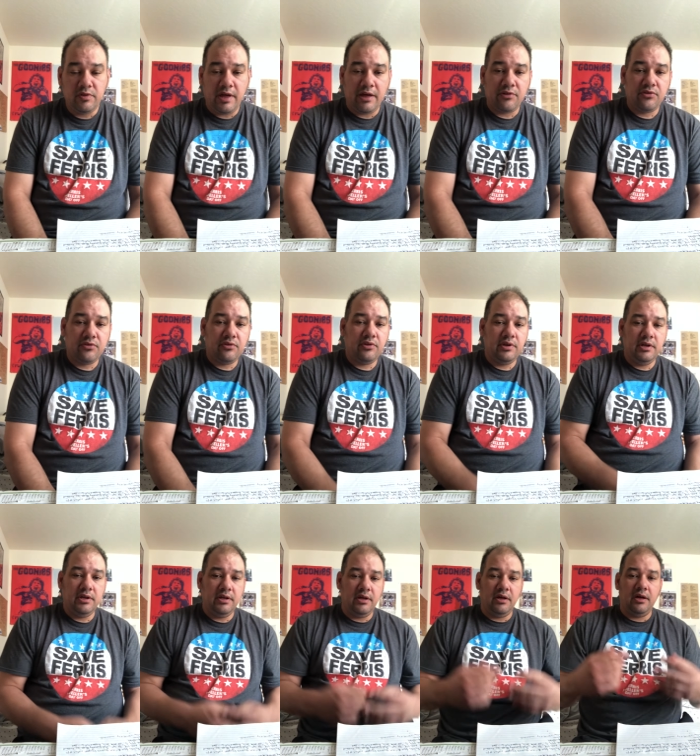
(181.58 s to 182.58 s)

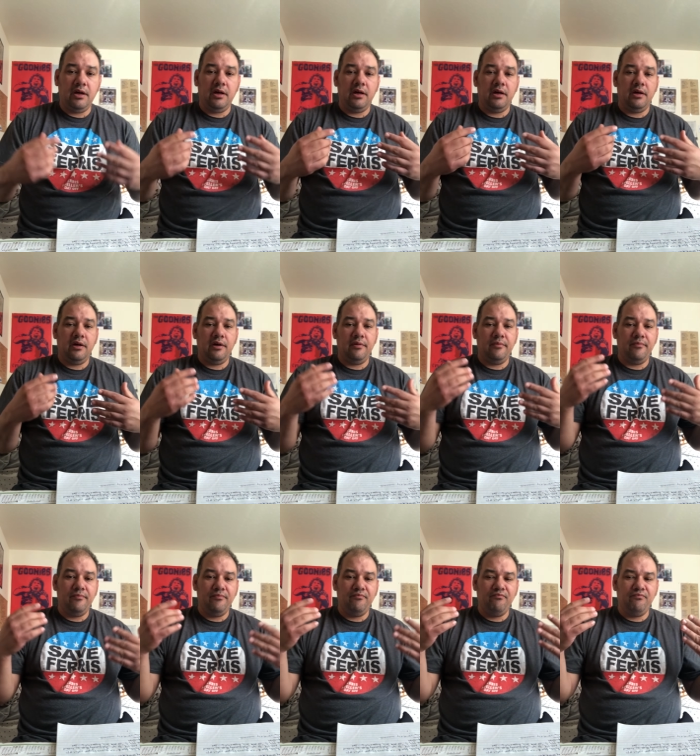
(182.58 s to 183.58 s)
actually uh,
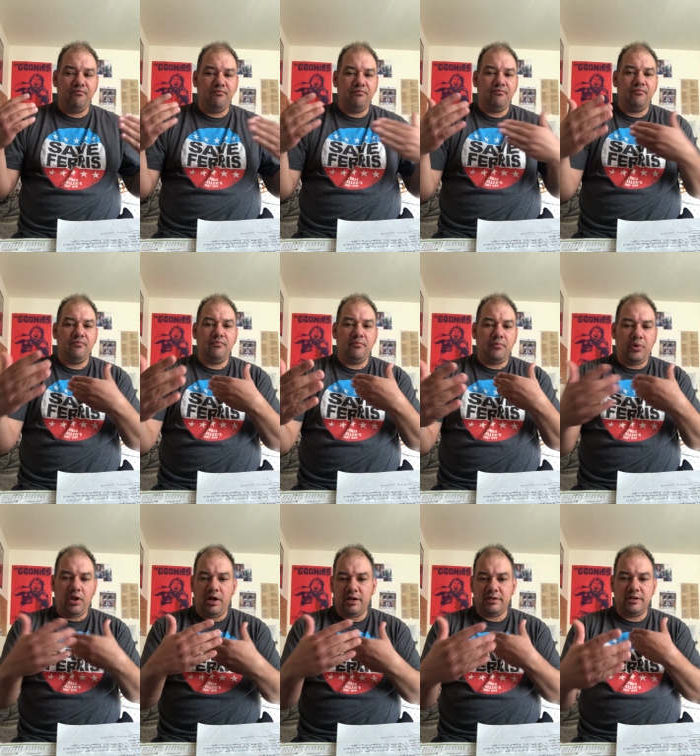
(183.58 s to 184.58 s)

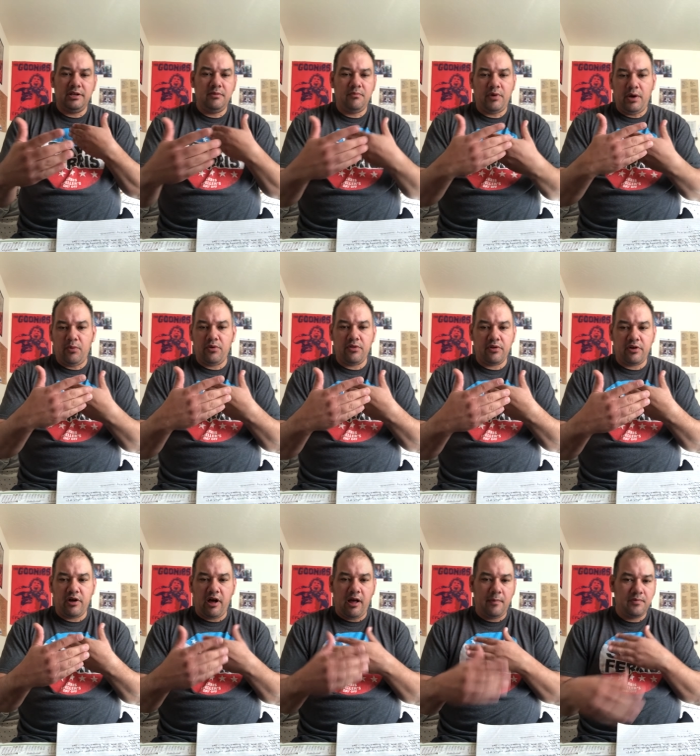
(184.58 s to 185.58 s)
blocked in by one of the
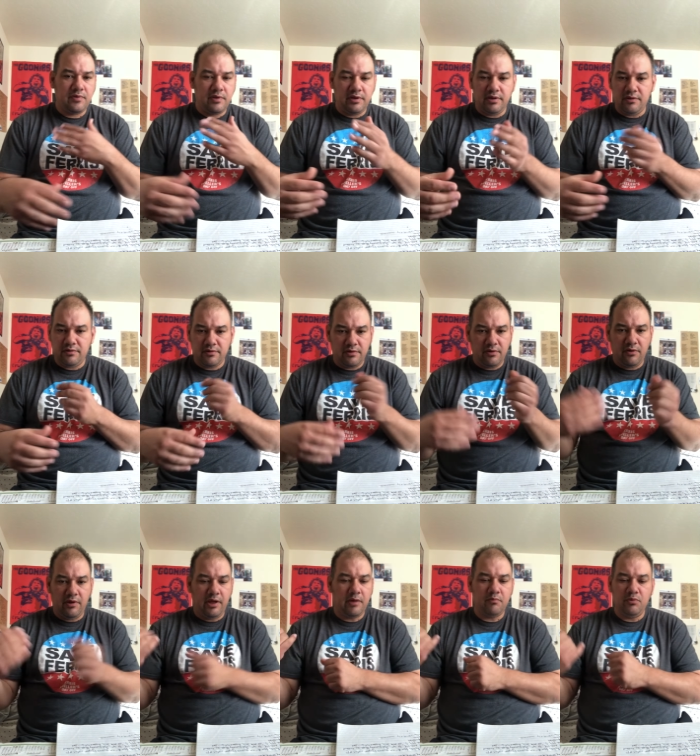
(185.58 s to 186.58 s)
cops and he still
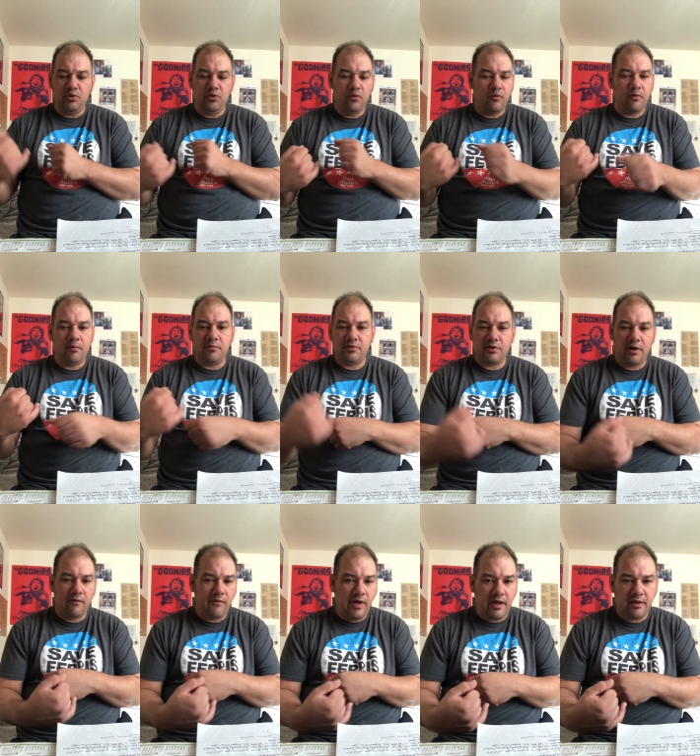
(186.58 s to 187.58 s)
like maneuvered
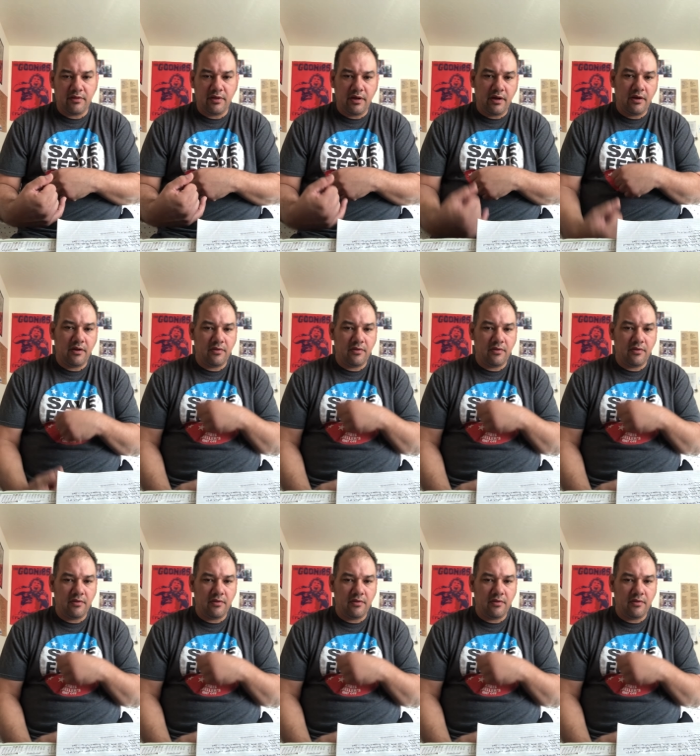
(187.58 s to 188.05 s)
himself out of there